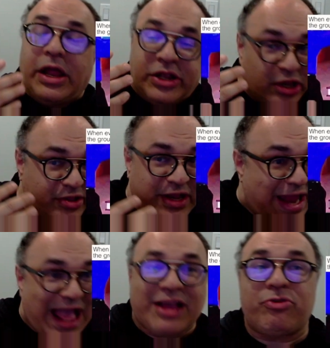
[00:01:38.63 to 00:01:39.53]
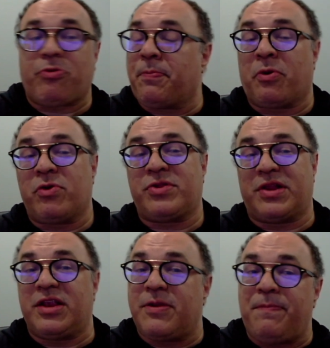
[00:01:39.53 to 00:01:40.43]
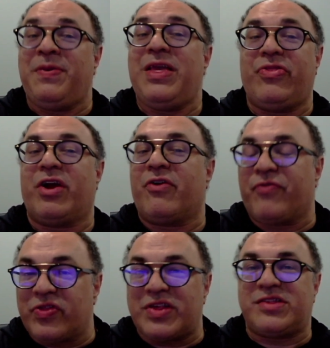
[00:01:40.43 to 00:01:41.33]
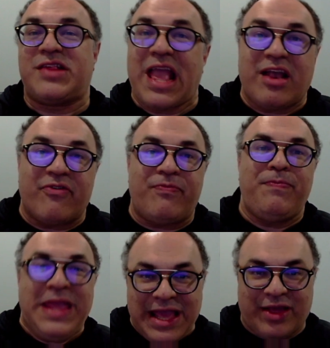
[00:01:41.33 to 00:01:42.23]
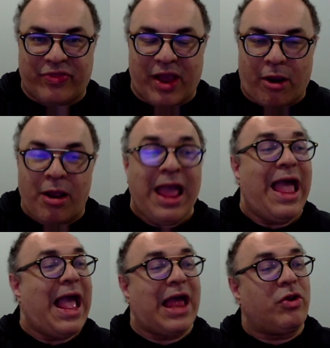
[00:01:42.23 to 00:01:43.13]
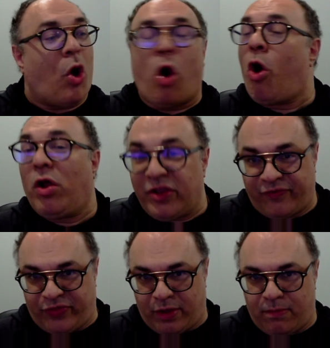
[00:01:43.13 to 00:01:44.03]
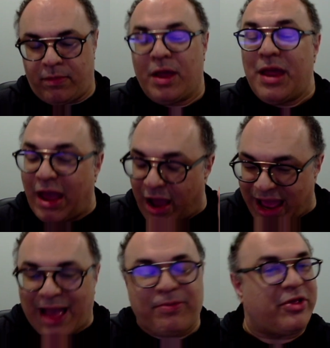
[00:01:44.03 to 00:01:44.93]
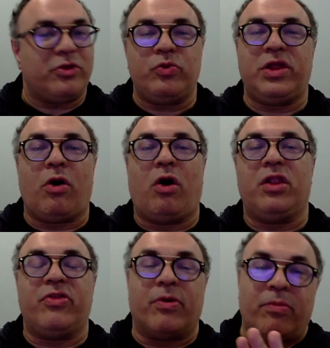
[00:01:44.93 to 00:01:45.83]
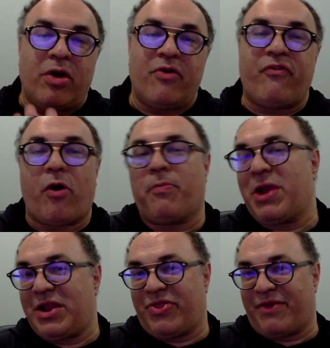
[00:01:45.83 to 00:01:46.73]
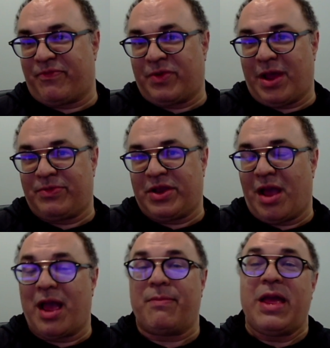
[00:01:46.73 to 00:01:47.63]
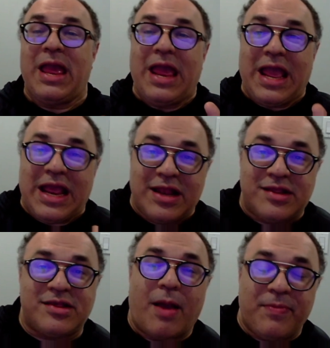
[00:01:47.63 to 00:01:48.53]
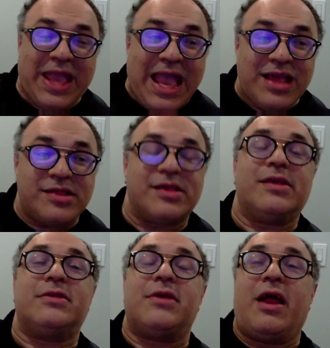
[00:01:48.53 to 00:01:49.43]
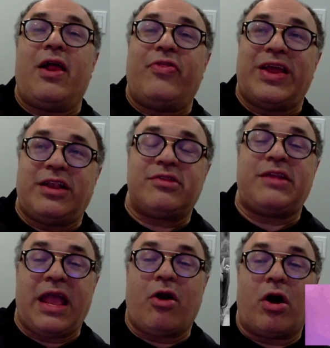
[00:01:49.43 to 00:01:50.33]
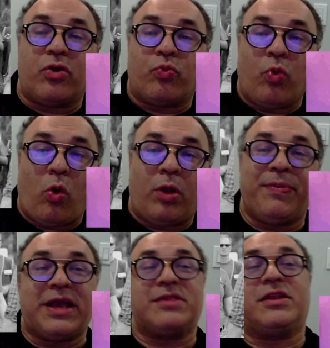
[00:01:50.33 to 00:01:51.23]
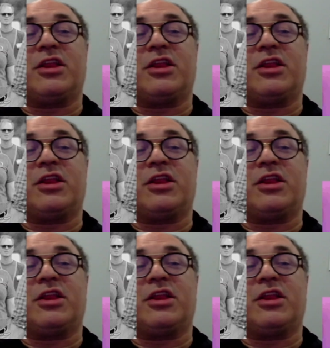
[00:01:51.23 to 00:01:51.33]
Just an extra person to be there for the sake of being there. And all of them, absolutely all of them, fall prey to that from time to time. In some cases, they just take on a role because it